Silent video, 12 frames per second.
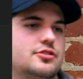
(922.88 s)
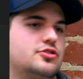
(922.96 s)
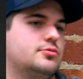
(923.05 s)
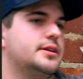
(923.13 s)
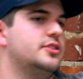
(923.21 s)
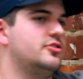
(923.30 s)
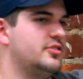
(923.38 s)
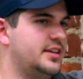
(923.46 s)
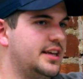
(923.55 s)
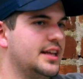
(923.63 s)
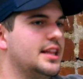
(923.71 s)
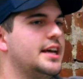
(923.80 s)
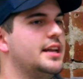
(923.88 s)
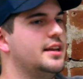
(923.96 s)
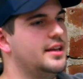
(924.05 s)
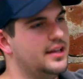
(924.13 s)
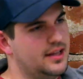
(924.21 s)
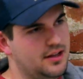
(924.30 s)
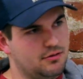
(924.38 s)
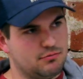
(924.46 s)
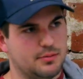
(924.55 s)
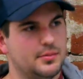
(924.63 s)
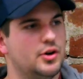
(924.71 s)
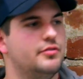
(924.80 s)
kill switch. Kill it,
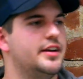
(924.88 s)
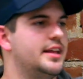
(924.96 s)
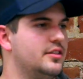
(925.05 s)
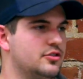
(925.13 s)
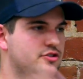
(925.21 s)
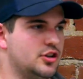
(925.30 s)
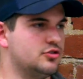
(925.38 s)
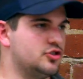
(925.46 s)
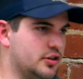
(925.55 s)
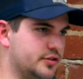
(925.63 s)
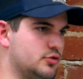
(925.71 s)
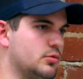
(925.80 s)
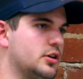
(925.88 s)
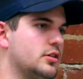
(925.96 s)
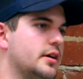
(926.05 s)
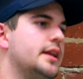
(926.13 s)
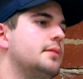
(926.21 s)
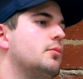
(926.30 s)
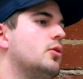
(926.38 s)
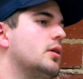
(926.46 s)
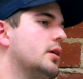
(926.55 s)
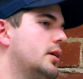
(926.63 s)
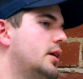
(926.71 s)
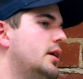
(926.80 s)
remove it, there's no service worker
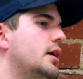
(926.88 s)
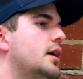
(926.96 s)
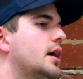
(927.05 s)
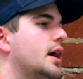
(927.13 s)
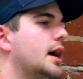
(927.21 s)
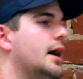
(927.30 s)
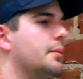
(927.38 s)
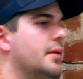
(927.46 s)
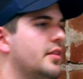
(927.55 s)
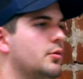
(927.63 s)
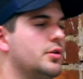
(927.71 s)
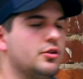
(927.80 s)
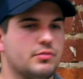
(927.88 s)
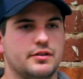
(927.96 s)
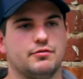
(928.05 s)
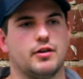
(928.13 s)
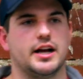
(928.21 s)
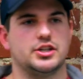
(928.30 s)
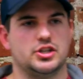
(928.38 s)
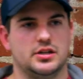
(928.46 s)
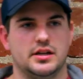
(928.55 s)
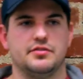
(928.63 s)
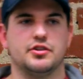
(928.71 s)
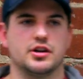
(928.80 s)
anymore. And then when you
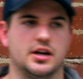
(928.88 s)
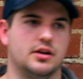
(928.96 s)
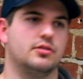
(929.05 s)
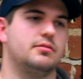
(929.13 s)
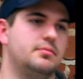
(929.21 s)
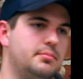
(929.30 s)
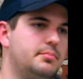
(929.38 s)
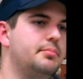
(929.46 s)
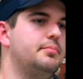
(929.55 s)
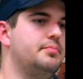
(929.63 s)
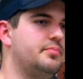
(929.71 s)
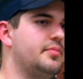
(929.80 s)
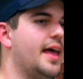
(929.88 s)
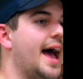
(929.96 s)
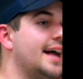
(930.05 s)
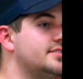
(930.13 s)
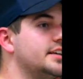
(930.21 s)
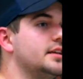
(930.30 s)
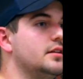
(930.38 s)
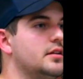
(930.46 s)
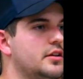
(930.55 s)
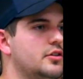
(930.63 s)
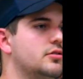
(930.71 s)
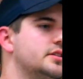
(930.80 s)
refresh, if your code has it,
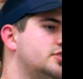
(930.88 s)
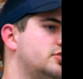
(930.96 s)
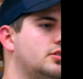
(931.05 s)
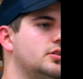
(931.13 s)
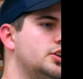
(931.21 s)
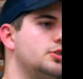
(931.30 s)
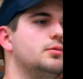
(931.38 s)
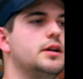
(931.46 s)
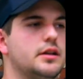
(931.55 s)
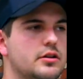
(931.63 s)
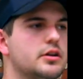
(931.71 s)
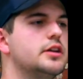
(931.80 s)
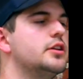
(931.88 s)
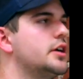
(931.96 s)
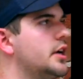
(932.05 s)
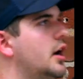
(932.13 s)
you'll install a new one and you're good to